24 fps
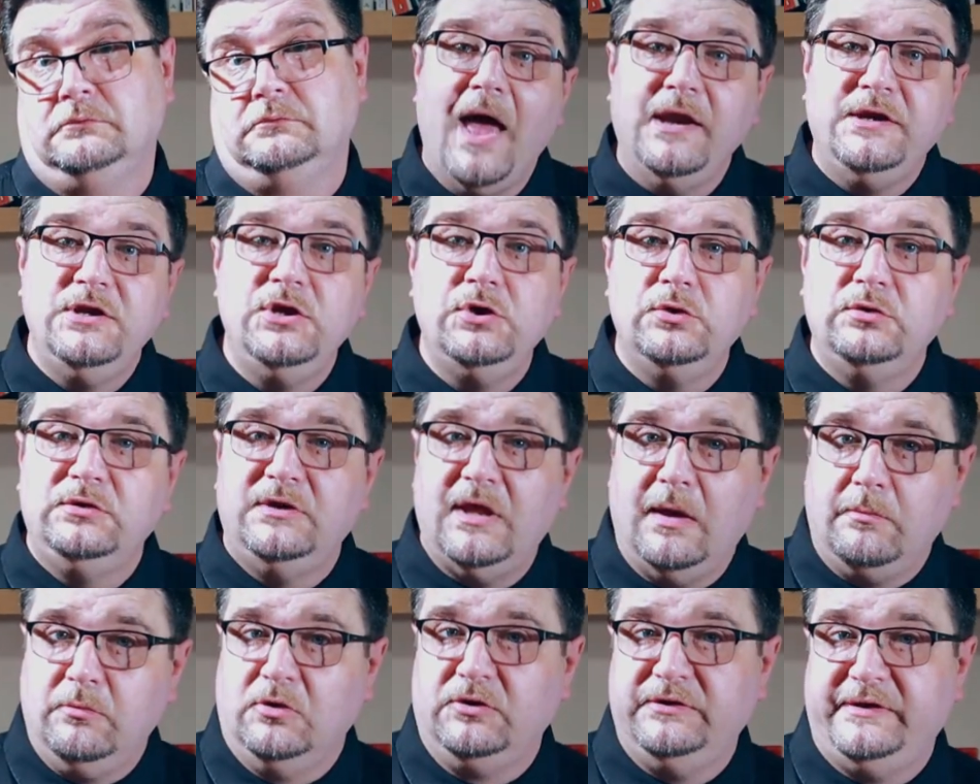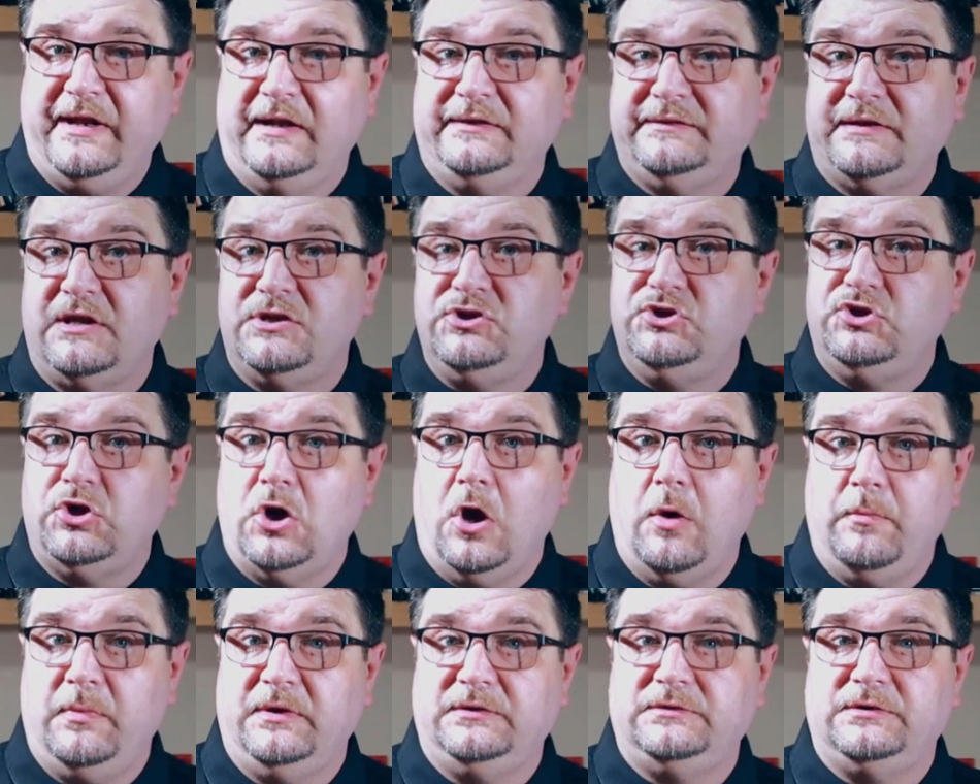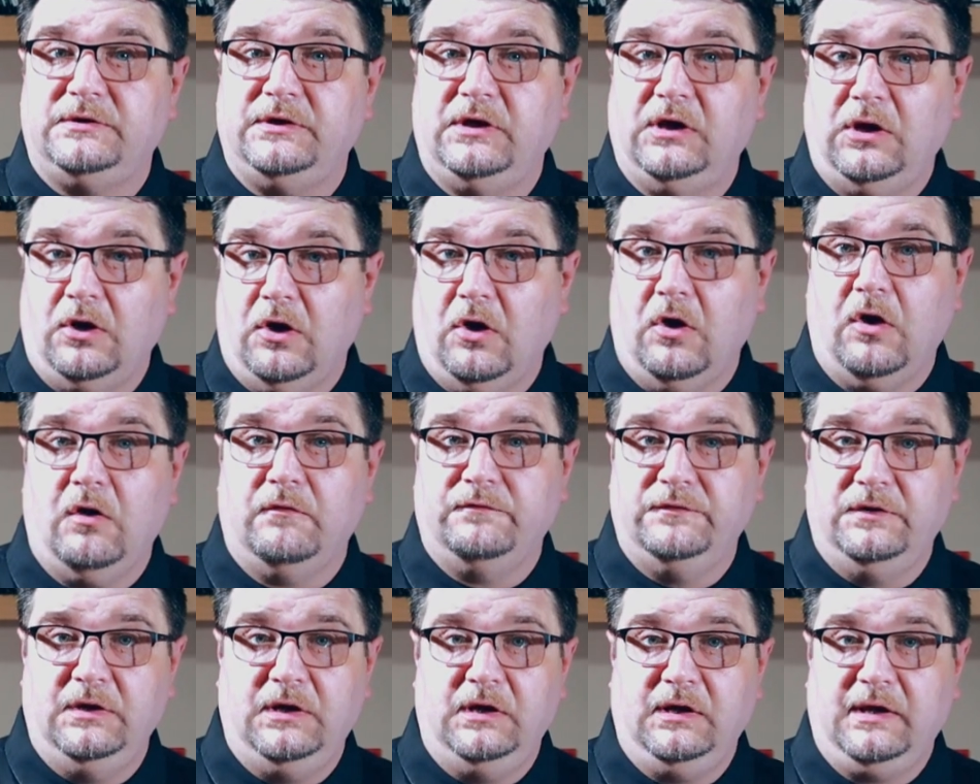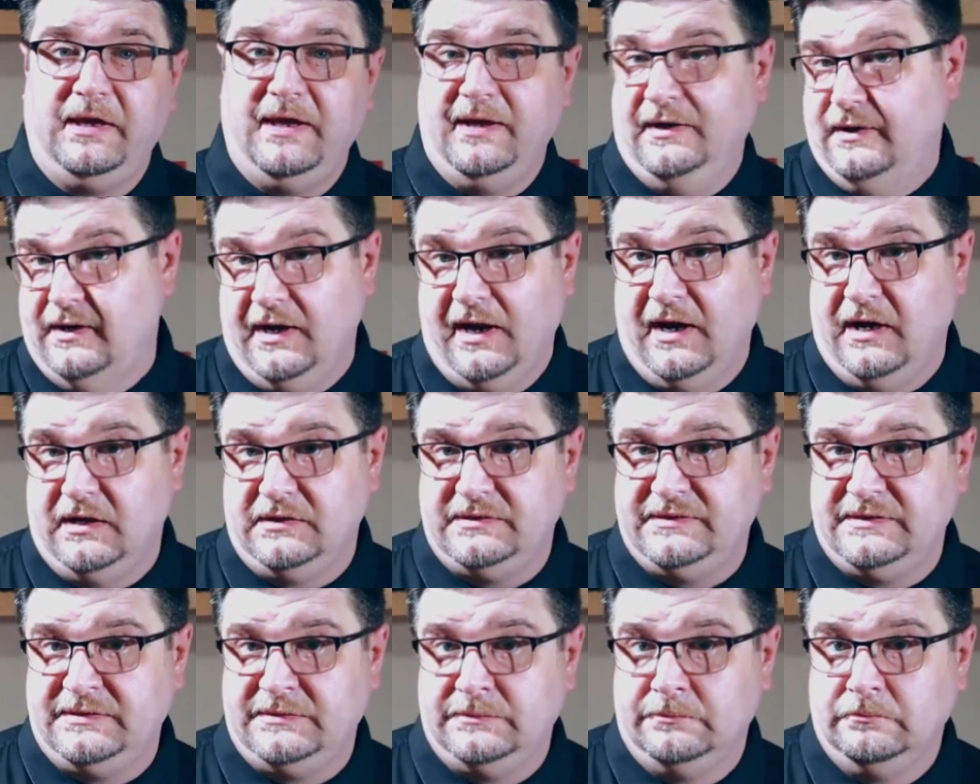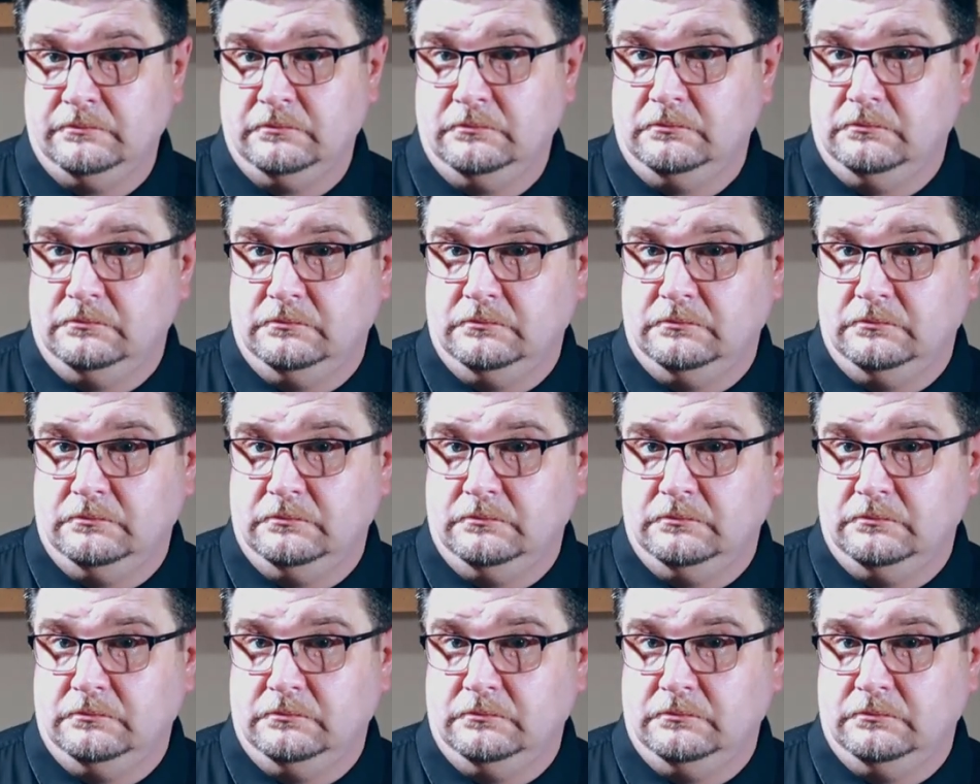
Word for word: a new double delta geometry of the canards,